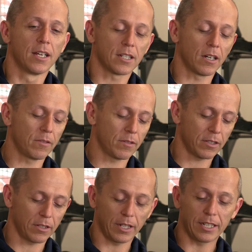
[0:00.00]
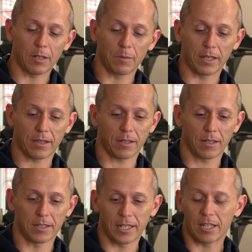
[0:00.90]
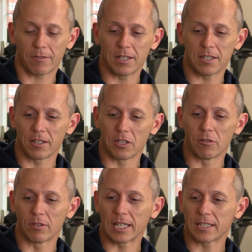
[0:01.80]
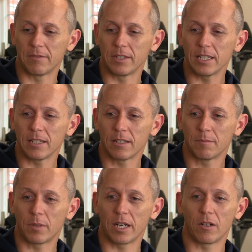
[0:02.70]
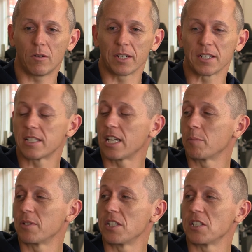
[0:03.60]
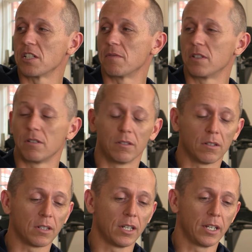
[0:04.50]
So you end up with a decrease in the neural activity by holding static positions for too long.